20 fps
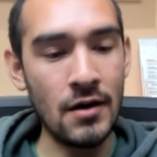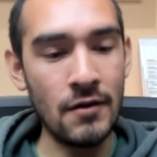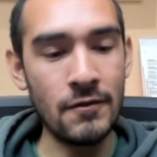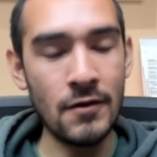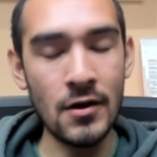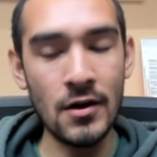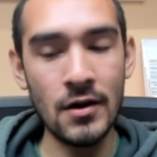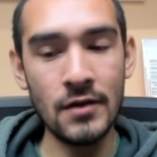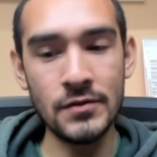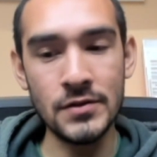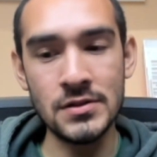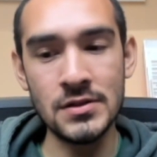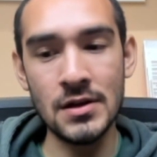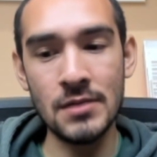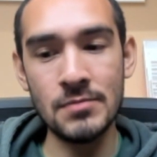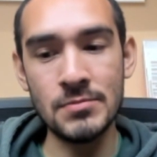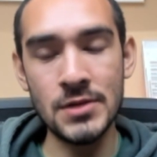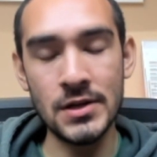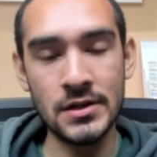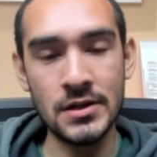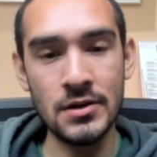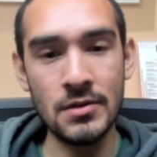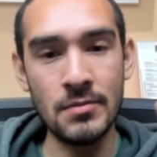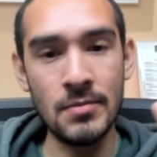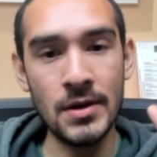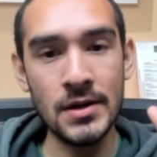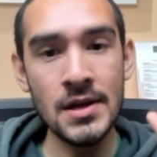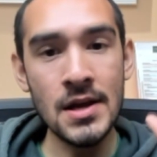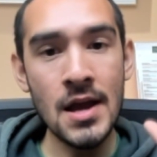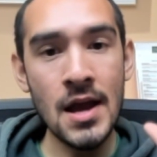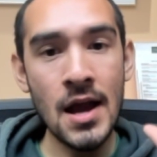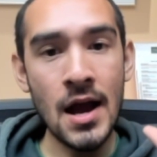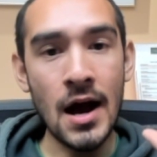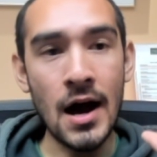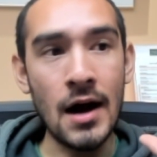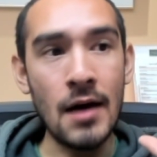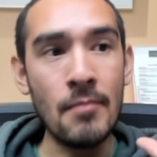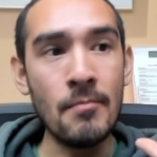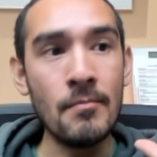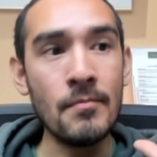far off the subject here, but
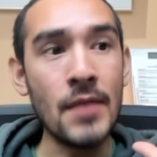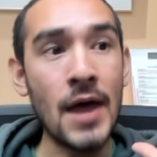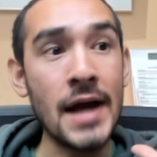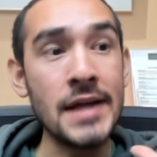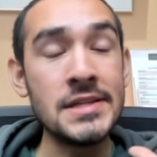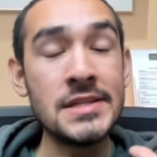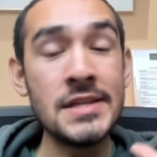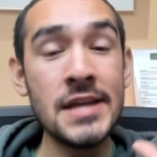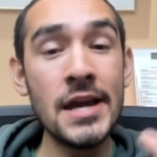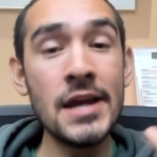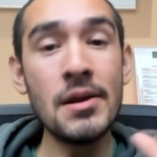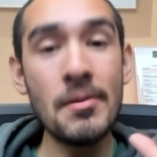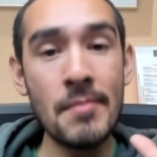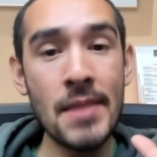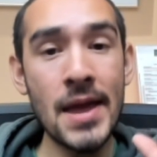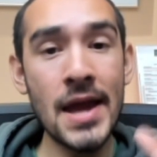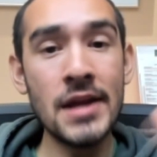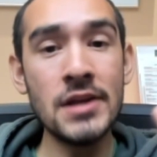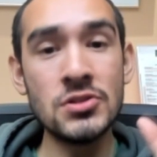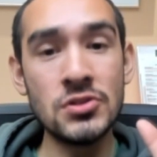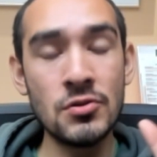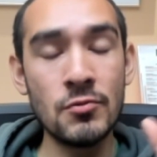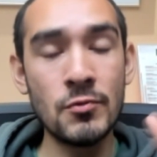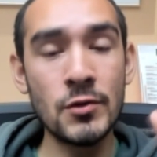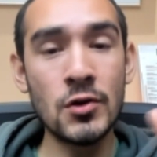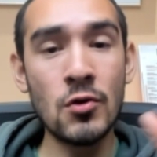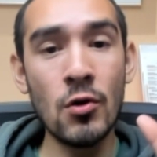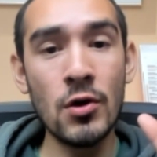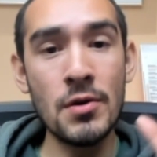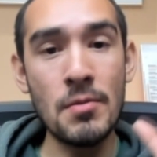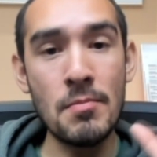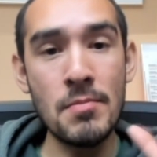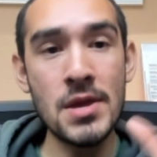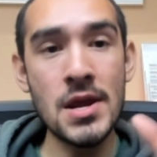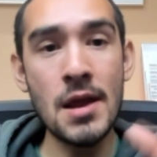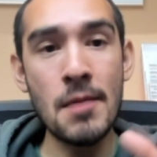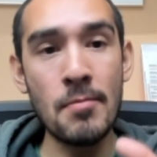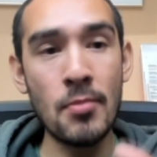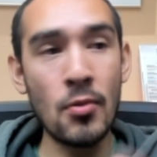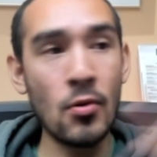I did manage to record
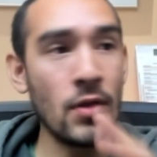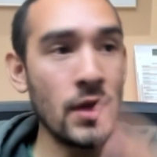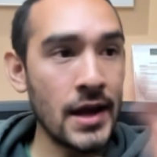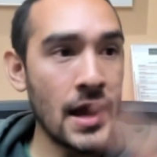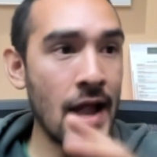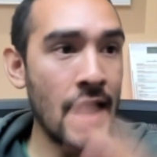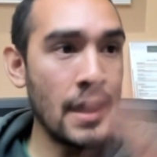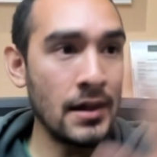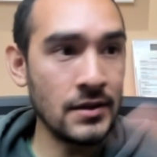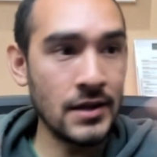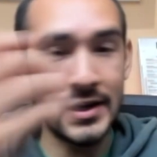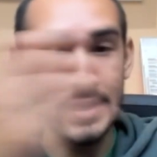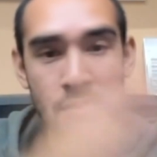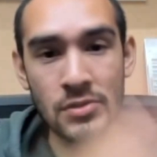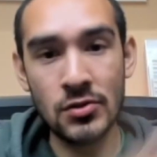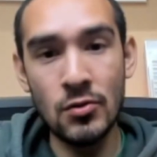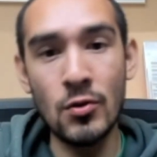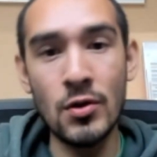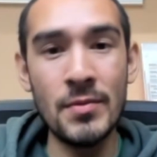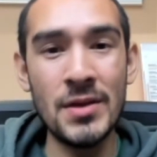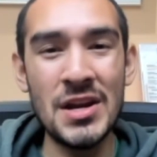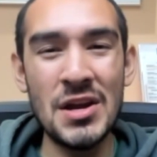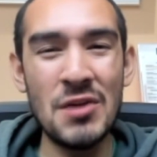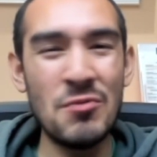me bowling at like a tournament.